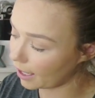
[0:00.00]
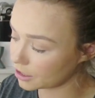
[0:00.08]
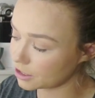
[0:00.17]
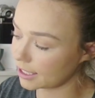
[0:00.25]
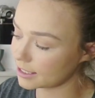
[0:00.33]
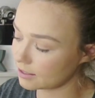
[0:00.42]

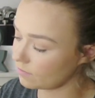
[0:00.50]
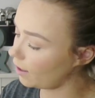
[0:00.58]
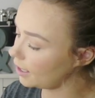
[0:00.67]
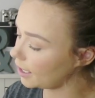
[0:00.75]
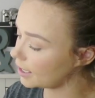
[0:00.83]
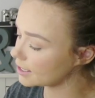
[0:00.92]
and shades of
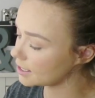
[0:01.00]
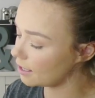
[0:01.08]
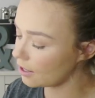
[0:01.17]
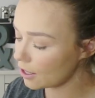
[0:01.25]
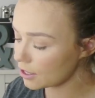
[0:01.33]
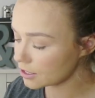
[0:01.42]
highlight,
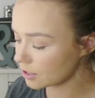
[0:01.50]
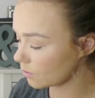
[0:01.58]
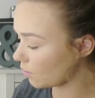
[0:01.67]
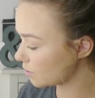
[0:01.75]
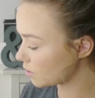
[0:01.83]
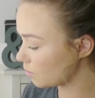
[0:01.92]
so
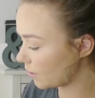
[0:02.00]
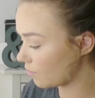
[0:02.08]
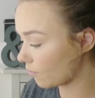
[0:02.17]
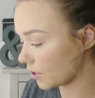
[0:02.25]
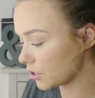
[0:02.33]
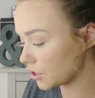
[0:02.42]
those will be
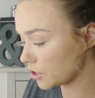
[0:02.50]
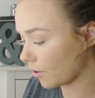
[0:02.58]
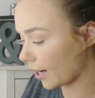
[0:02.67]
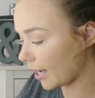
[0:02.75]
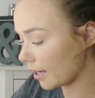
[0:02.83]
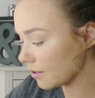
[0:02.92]
fun to try